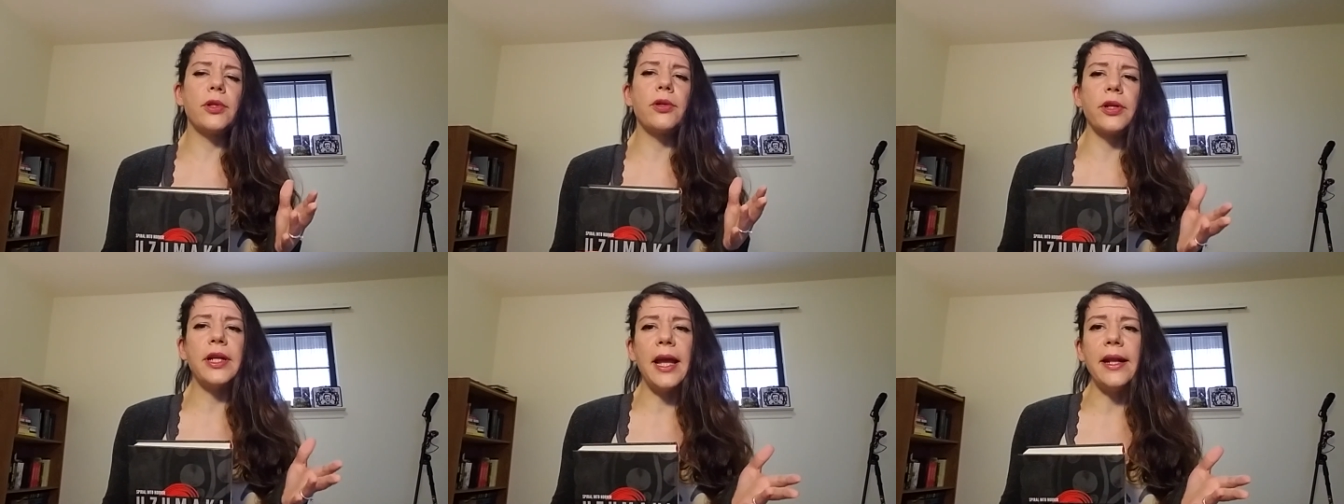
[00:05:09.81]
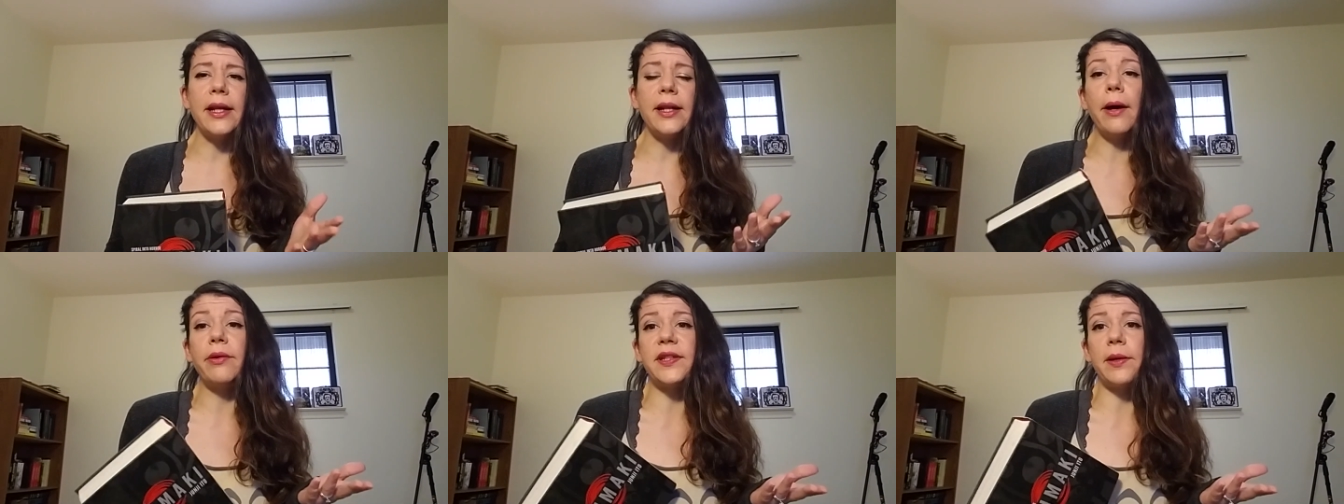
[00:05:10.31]
created,
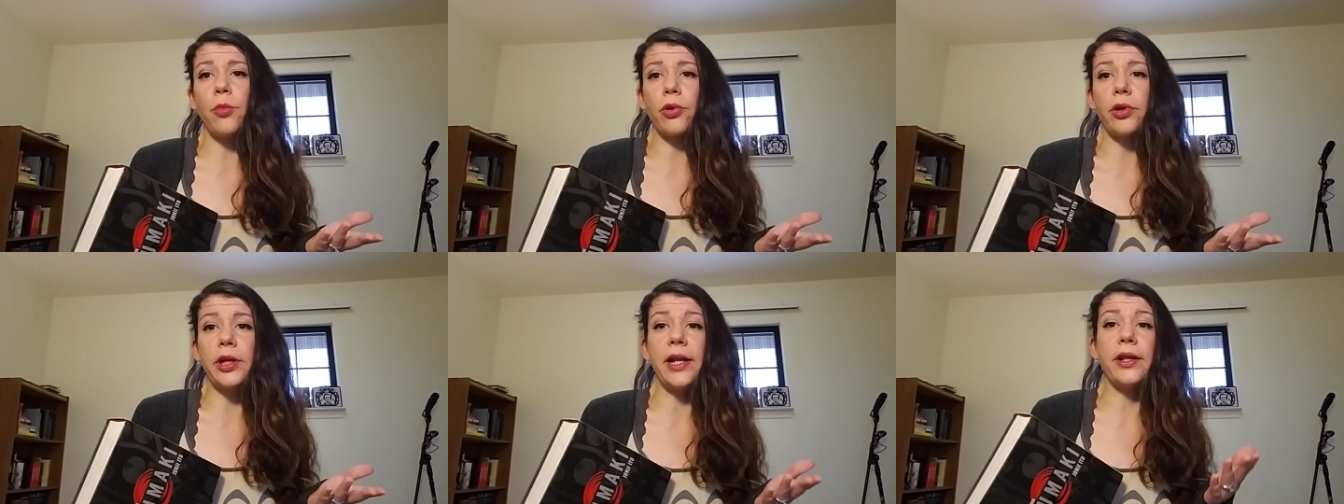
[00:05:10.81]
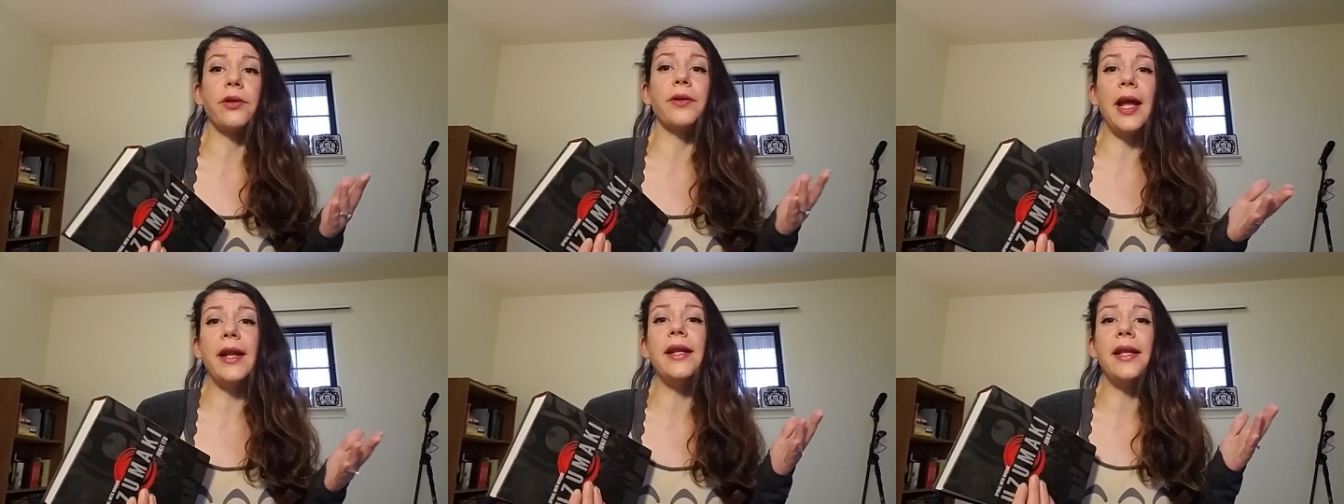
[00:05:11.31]
I would say more
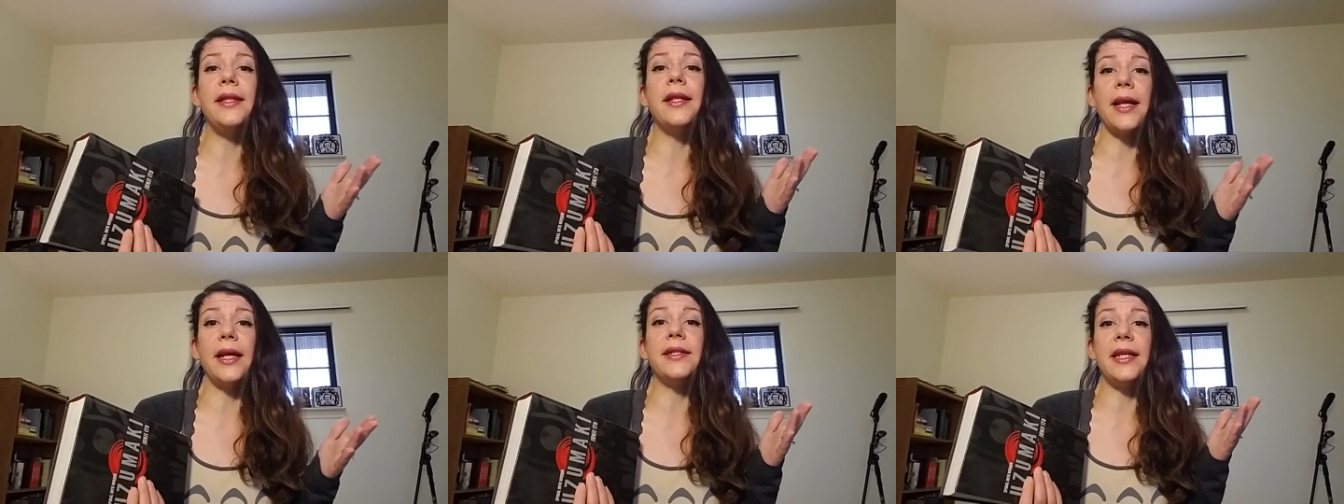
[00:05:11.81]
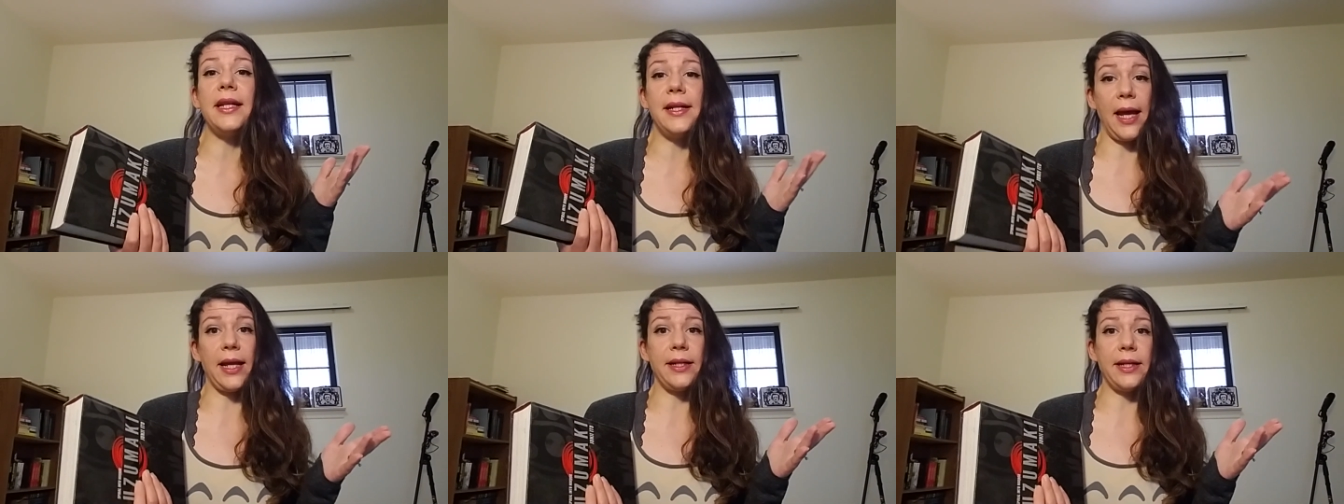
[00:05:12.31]
created in the
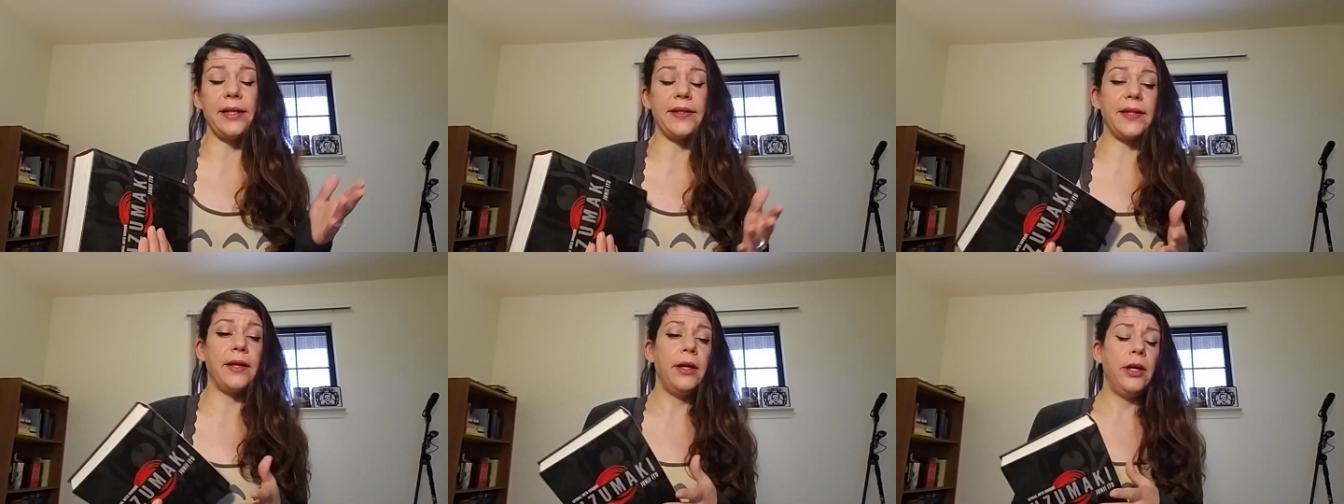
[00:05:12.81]
1990s.